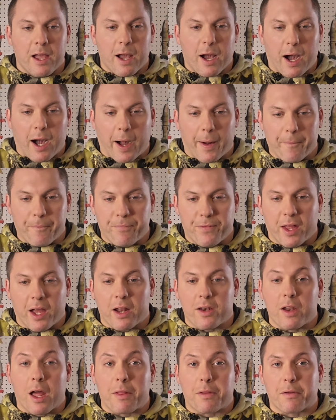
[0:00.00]

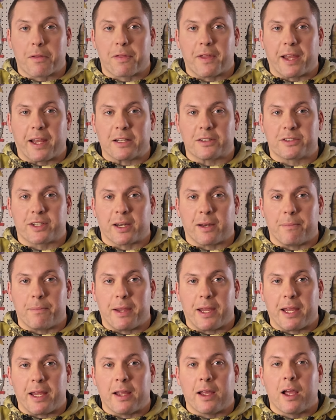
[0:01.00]
Another thing is going to
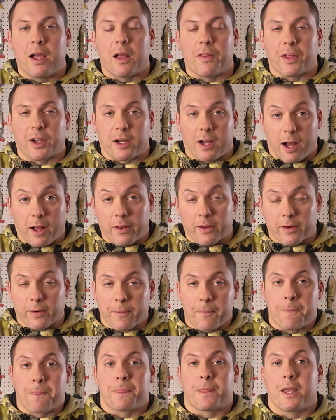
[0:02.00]
be the color.